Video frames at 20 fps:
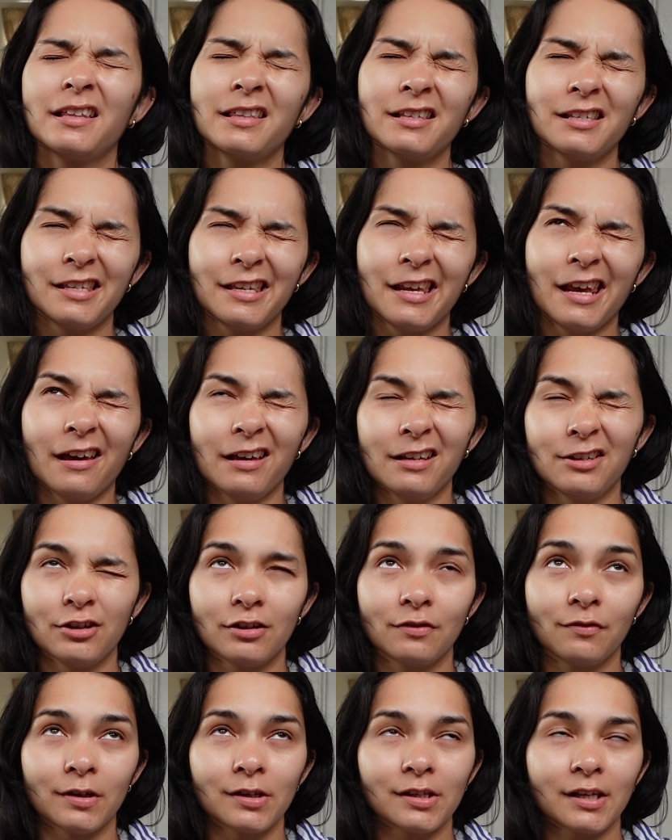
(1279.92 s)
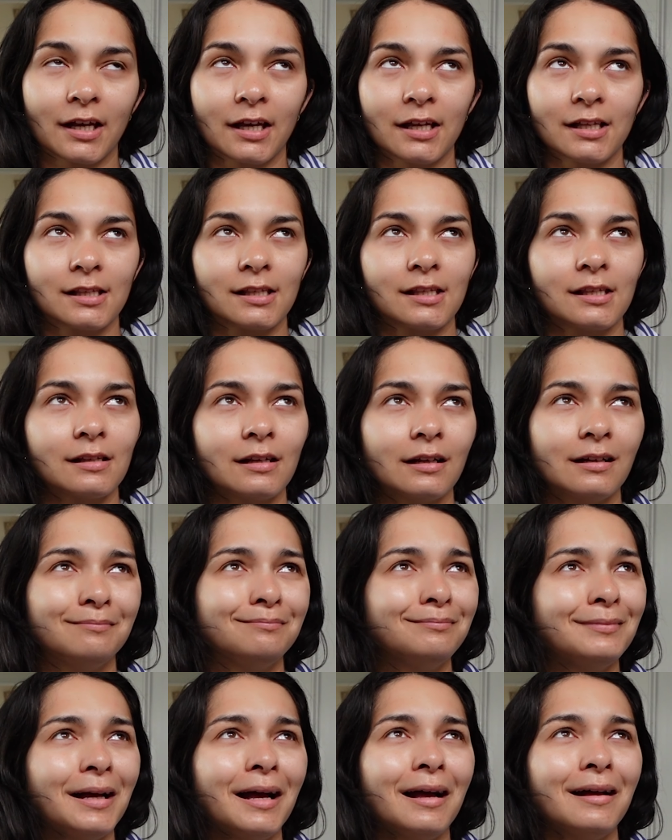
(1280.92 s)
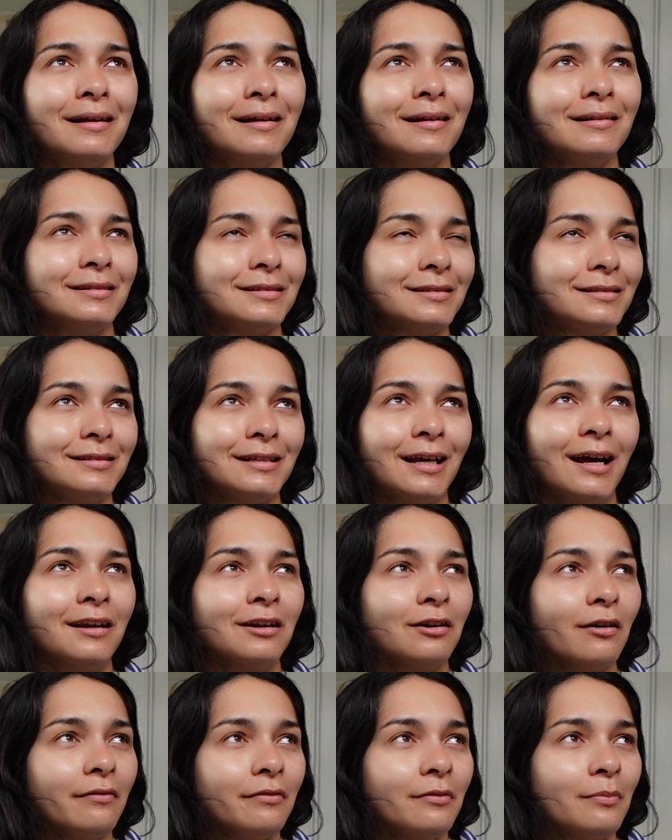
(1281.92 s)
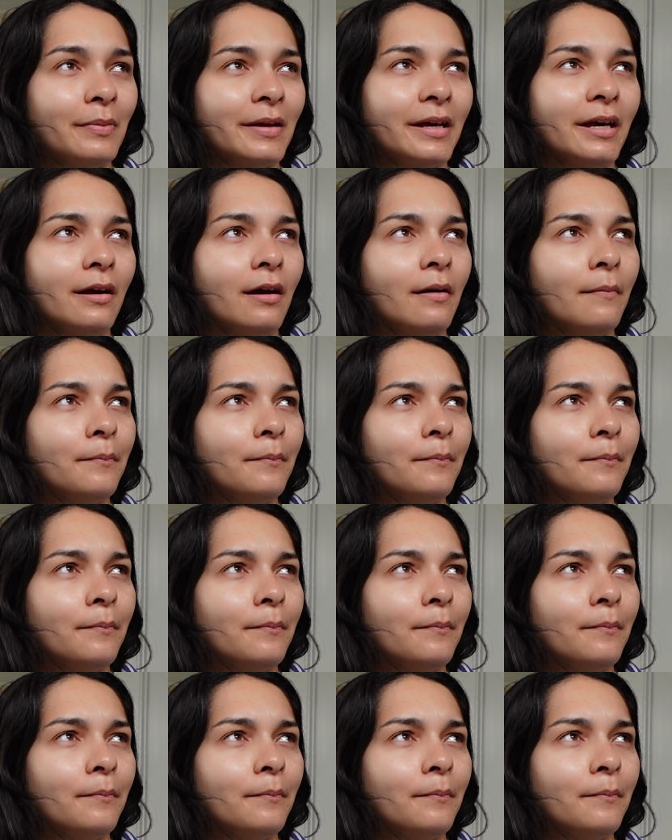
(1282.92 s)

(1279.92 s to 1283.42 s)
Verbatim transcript: this year just feels like it's uh, starting off a bit